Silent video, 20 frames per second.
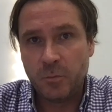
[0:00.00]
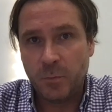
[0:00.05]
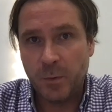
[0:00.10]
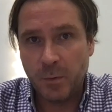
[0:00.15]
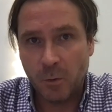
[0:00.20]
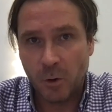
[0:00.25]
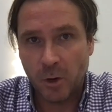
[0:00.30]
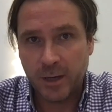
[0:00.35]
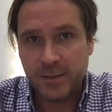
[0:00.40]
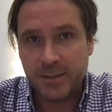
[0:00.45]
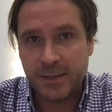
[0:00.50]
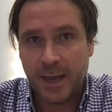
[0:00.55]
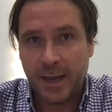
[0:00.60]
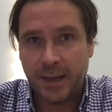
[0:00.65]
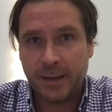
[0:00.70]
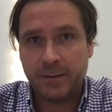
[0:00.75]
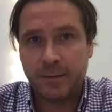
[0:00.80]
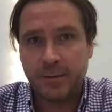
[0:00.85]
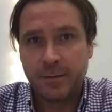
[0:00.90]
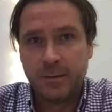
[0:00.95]
To be more
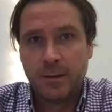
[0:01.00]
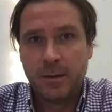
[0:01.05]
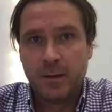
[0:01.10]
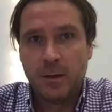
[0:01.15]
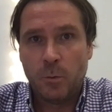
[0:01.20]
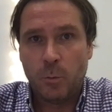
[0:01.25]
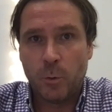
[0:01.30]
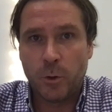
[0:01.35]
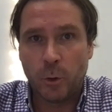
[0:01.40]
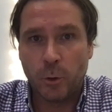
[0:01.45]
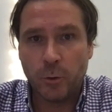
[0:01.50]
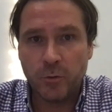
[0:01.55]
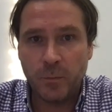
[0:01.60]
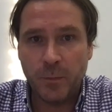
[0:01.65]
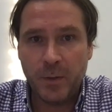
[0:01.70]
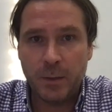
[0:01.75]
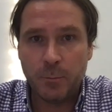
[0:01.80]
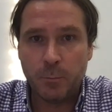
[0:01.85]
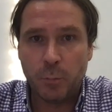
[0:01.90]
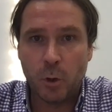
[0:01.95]
exact, we're going
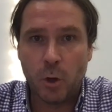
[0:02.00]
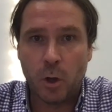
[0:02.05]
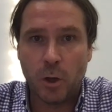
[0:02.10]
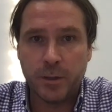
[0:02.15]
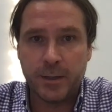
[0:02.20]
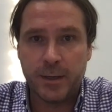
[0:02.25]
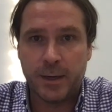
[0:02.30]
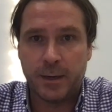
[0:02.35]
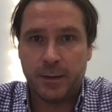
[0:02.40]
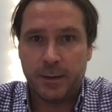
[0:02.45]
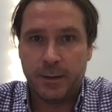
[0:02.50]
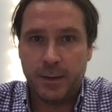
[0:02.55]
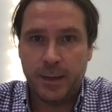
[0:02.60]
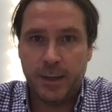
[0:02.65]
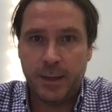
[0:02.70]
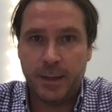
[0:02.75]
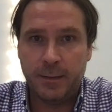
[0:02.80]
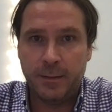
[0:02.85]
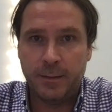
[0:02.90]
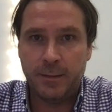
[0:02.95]
to be in Bologna,
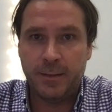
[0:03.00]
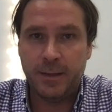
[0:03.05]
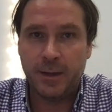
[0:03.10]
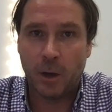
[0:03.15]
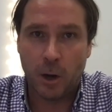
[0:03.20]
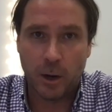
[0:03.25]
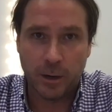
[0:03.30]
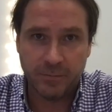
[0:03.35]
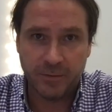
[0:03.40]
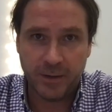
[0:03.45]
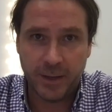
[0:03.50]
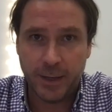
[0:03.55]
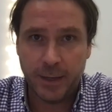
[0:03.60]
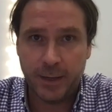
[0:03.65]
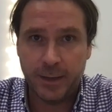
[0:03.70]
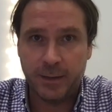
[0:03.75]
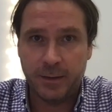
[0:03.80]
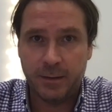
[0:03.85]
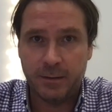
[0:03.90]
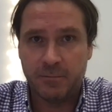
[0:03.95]
in the heart of
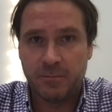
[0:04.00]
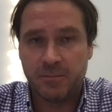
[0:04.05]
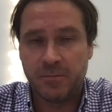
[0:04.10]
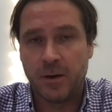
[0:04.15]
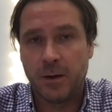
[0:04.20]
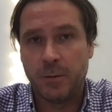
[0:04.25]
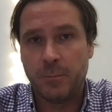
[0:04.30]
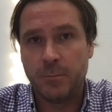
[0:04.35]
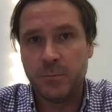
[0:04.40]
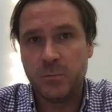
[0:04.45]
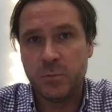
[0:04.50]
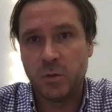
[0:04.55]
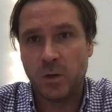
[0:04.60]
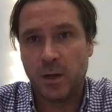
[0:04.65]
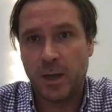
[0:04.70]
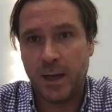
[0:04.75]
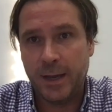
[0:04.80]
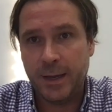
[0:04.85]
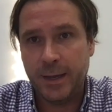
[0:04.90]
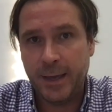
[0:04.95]
Italy, from
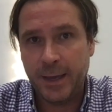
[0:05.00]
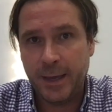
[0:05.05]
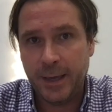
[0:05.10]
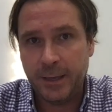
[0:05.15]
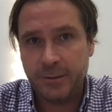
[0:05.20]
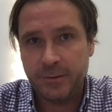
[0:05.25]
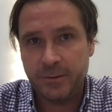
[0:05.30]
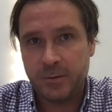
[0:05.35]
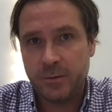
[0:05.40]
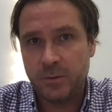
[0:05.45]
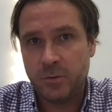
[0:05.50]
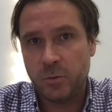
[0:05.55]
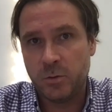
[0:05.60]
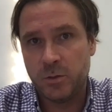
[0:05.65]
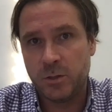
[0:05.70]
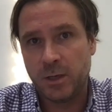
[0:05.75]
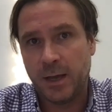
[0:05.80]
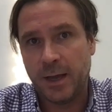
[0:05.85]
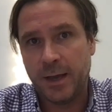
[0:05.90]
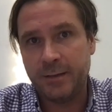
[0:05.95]
July 8th to
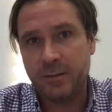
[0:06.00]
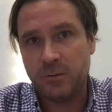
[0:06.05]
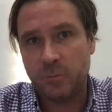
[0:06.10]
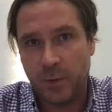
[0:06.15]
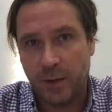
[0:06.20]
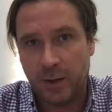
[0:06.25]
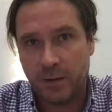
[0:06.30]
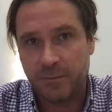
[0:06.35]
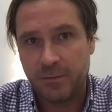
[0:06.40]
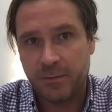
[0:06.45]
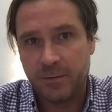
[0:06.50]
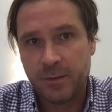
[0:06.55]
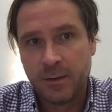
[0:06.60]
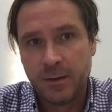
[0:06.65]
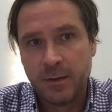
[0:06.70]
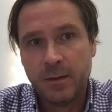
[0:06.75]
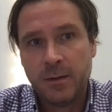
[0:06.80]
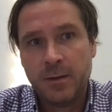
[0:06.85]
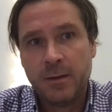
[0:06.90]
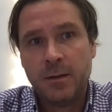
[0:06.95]
July 12th.
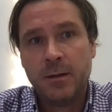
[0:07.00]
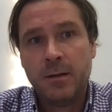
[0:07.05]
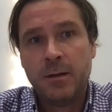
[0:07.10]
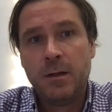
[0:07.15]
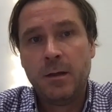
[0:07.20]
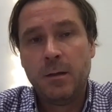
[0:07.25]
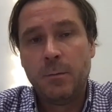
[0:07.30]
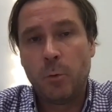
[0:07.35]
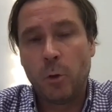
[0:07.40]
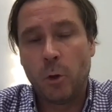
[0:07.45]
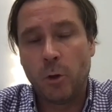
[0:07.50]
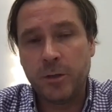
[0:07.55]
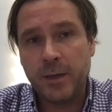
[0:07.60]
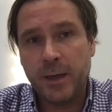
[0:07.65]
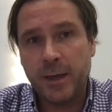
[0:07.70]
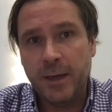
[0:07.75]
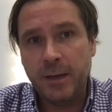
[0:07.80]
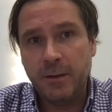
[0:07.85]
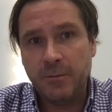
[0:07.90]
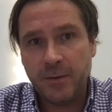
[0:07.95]

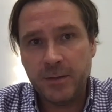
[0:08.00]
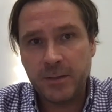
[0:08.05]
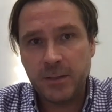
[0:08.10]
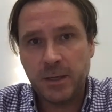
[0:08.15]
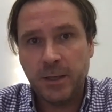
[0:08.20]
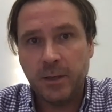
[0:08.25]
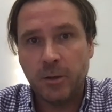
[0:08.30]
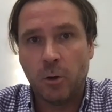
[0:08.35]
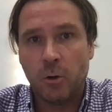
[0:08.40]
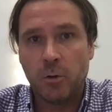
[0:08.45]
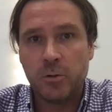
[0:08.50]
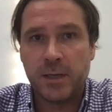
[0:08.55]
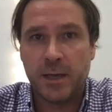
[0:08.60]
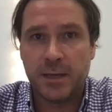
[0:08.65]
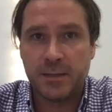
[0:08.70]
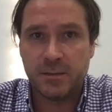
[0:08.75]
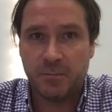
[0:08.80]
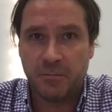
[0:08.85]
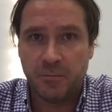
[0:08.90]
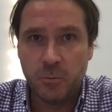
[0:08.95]
Bologna unofficially goes
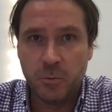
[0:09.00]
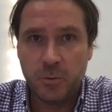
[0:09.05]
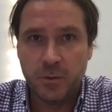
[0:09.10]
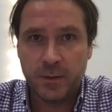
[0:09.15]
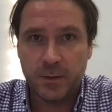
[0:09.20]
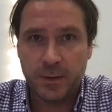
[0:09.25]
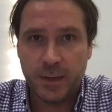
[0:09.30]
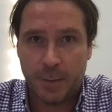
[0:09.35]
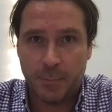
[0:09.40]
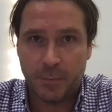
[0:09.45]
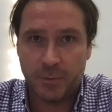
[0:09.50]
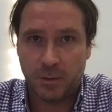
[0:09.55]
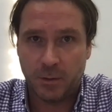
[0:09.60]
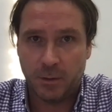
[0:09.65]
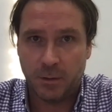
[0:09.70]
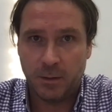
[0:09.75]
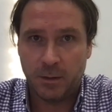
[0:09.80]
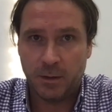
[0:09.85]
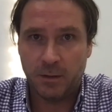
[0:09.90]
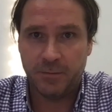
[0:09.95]
as the food
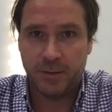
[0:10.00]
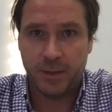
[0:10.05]
capital